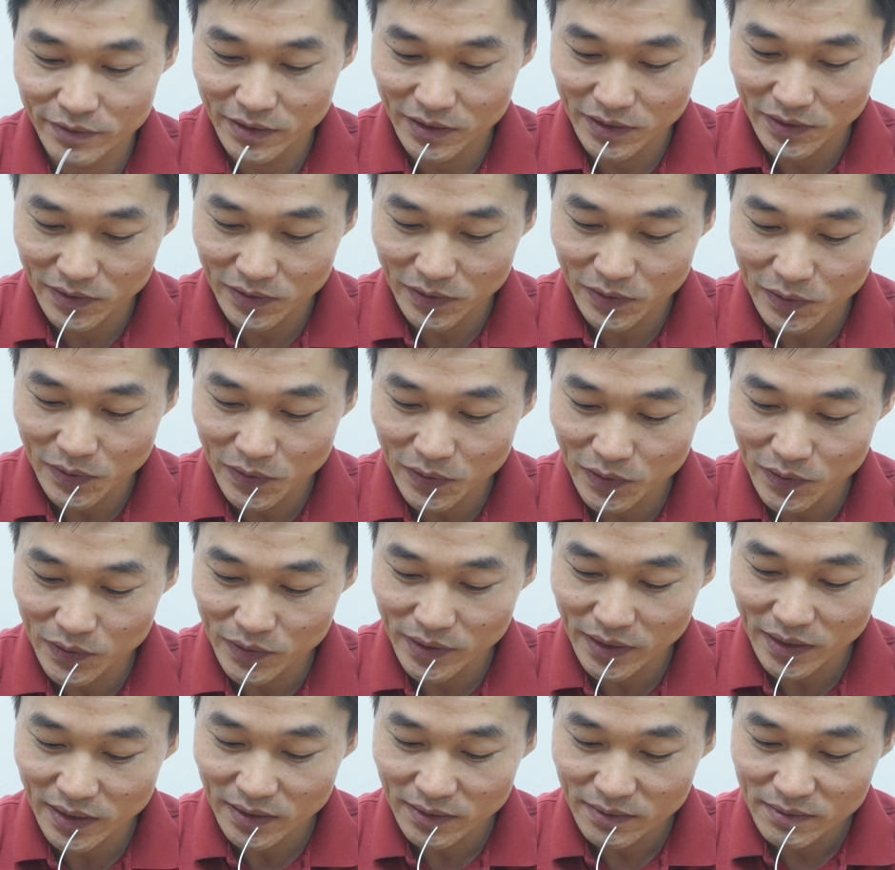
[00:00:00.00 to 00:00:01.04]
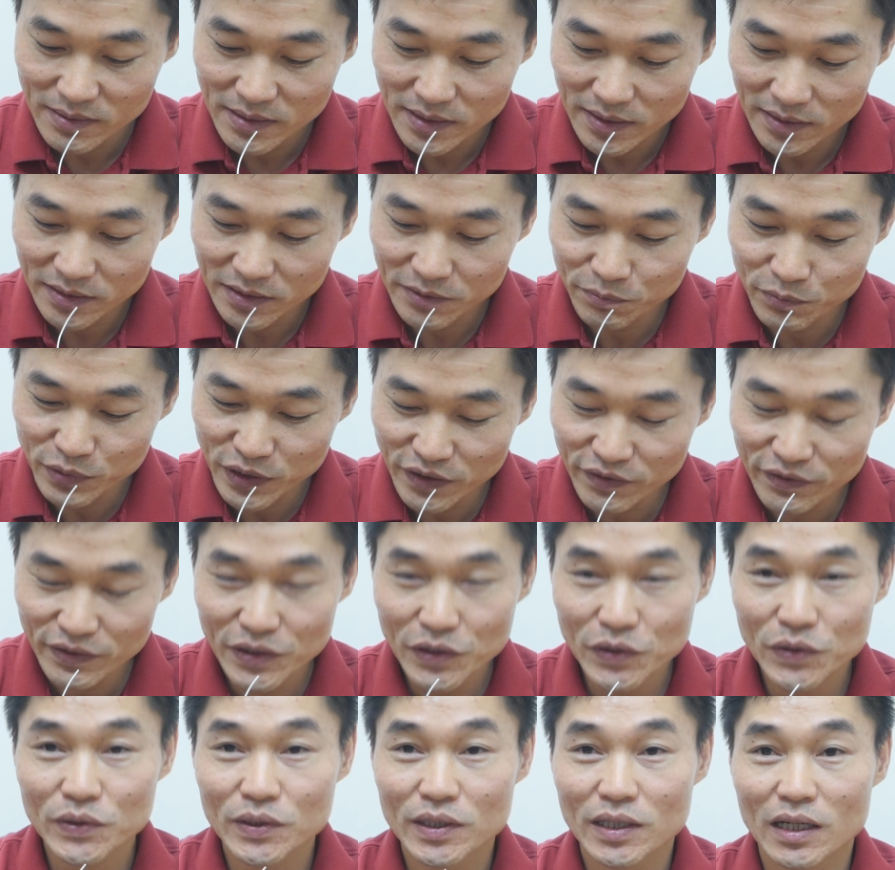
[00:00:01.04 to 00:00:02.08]
You know, all the
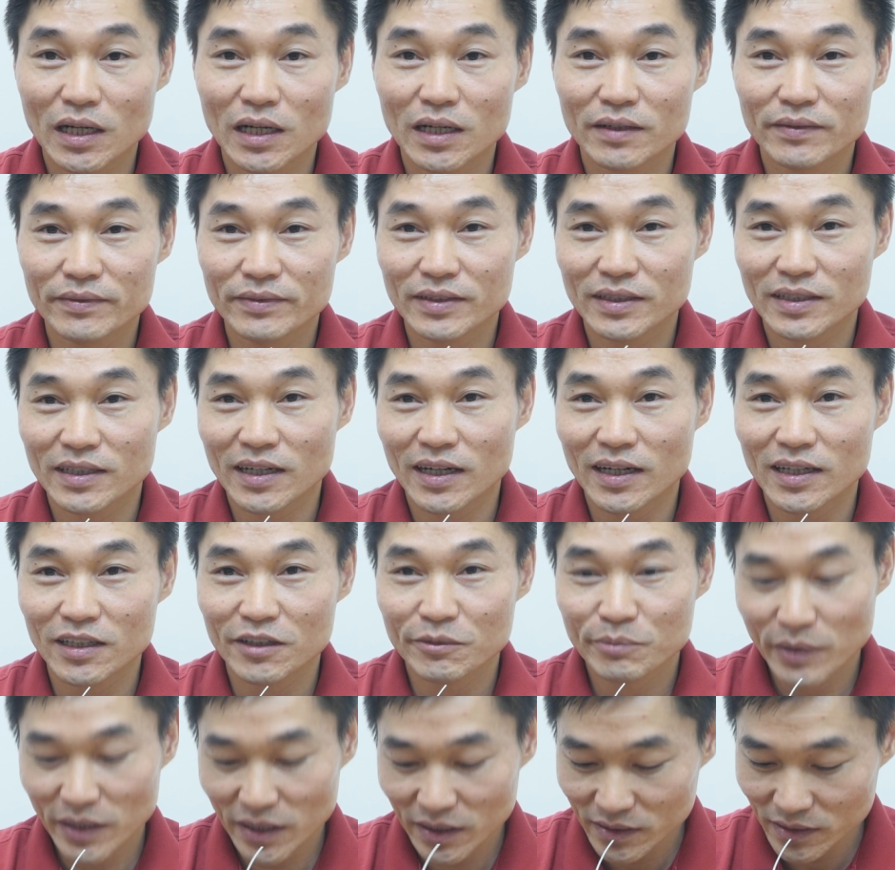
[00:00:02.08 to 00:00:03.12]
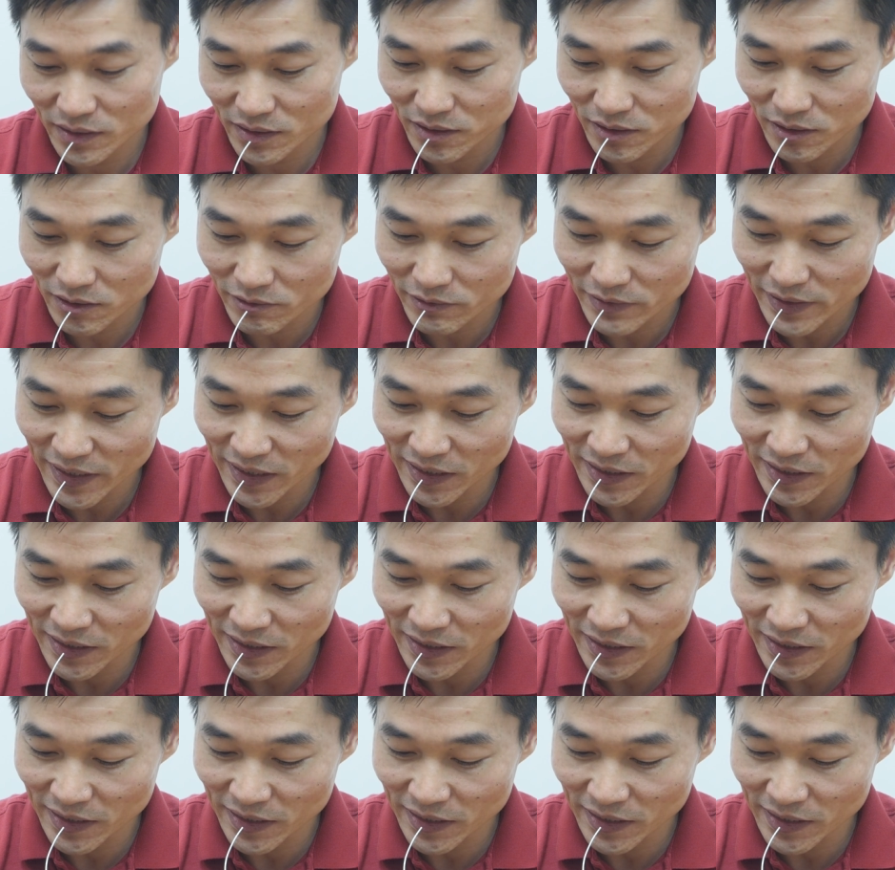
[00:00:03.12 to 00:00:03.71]
preview of the color palettes are right